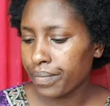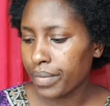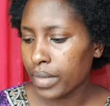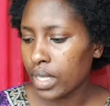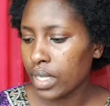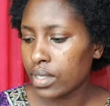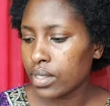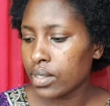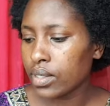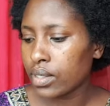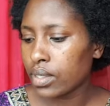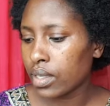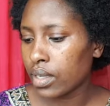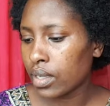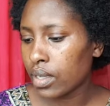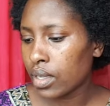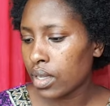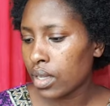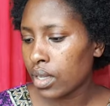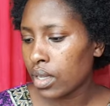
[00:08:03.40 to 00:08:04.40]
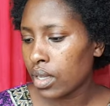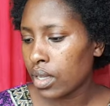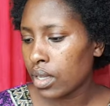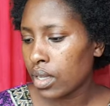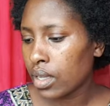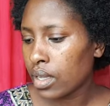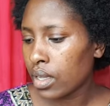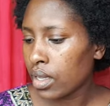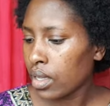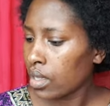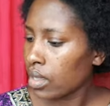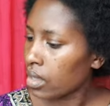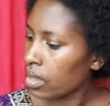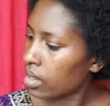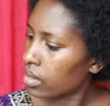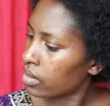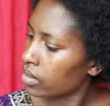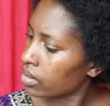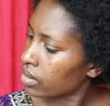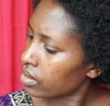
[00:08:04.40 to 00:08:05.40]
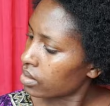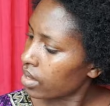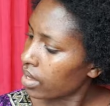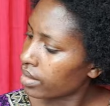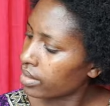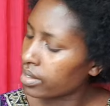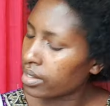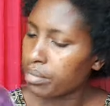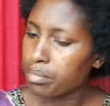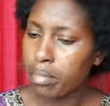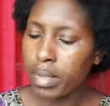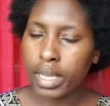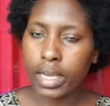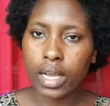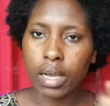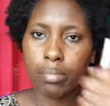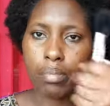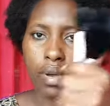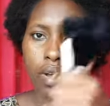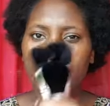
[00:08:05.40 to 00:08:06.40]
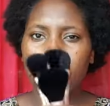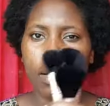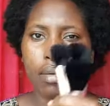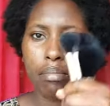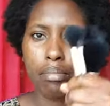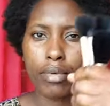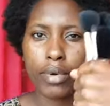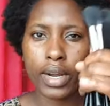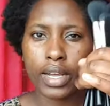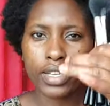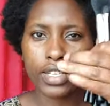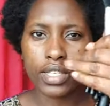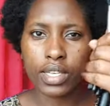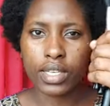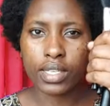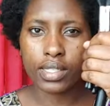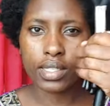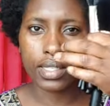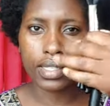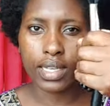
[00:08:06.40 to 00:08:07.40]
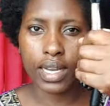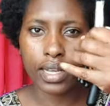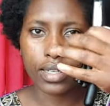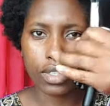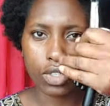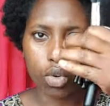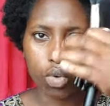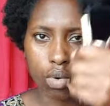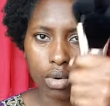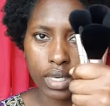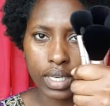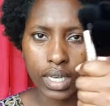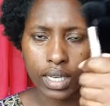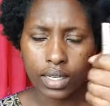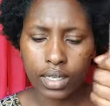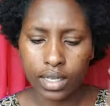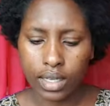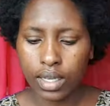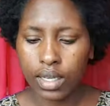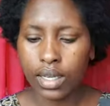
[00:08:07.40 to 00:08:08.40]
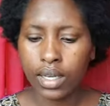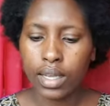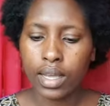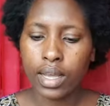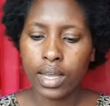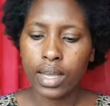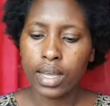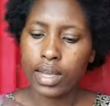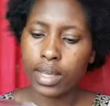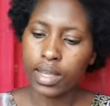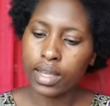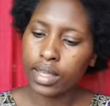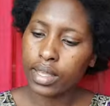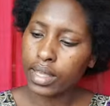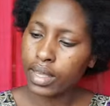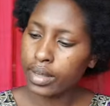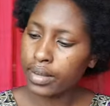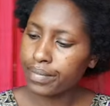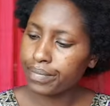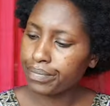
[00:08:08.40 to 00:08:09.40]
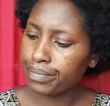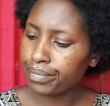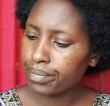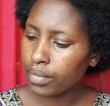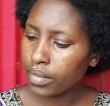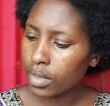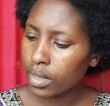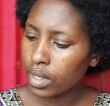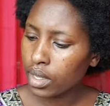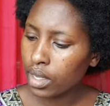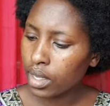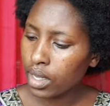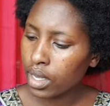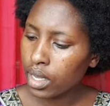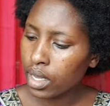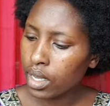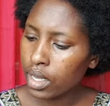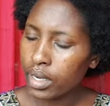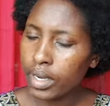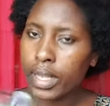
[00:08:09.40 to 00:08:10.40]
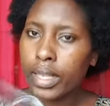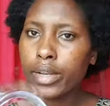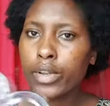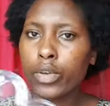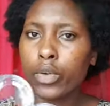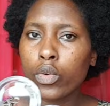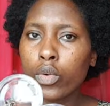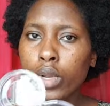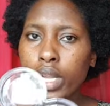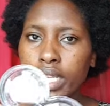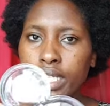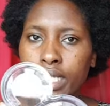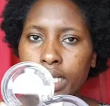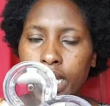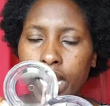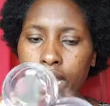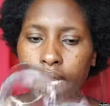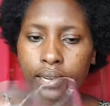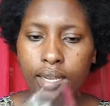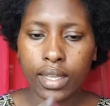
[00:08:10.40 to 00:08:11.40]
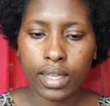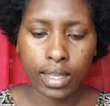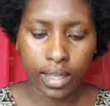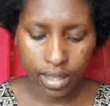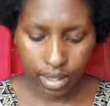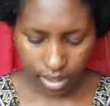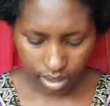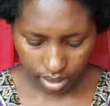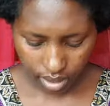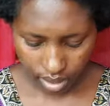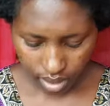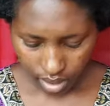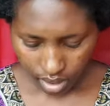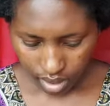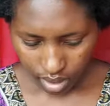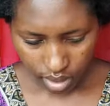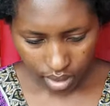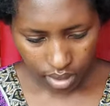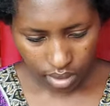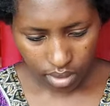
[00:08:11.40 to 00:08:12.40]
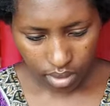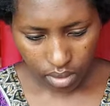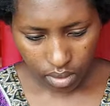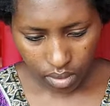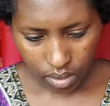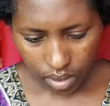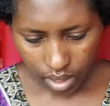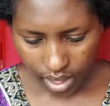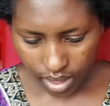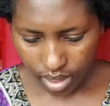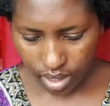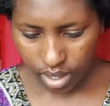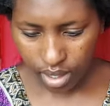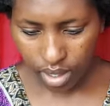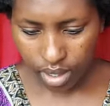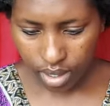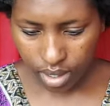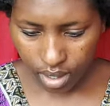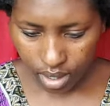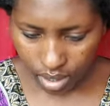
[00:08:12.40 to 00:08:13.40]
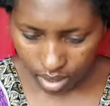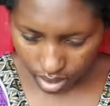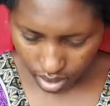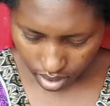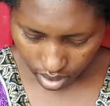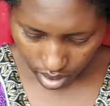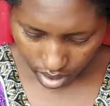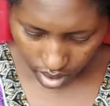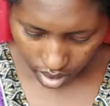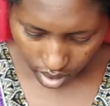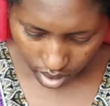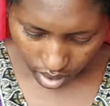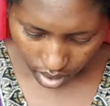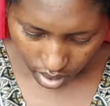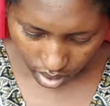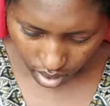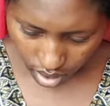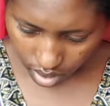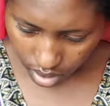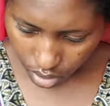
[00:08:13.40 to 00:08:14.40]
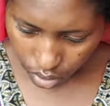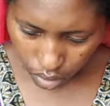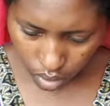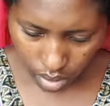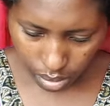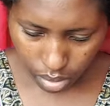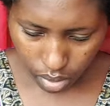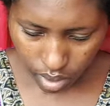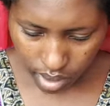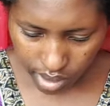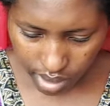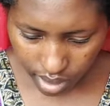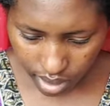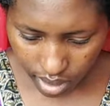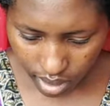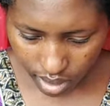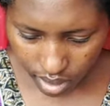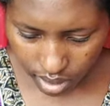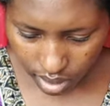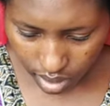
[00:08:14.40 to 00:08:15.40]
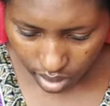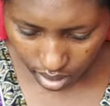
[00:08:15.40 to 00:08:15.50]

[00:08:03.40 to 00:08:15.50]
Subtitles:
this is that makeup brush stand holder. Yeah. €9.99. So I think hii kitu ni poa sana.